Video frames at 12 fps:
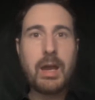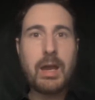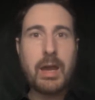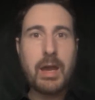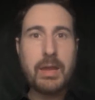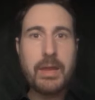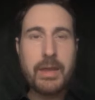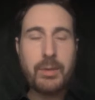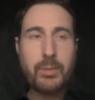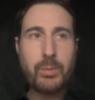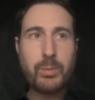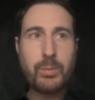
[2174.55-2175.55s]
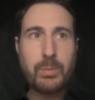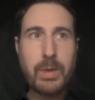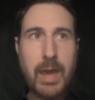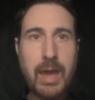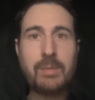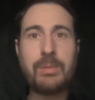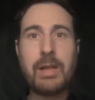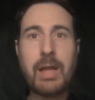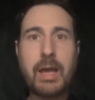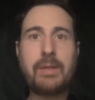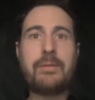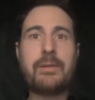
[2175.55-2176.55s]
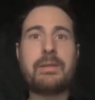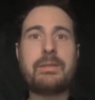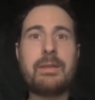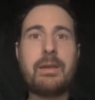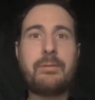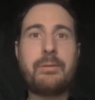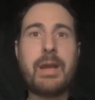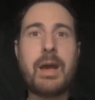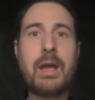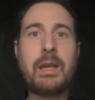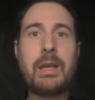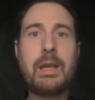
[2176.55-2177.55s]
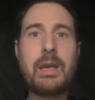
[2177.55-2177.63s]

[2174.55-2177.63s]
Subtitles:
I think animal advocates have not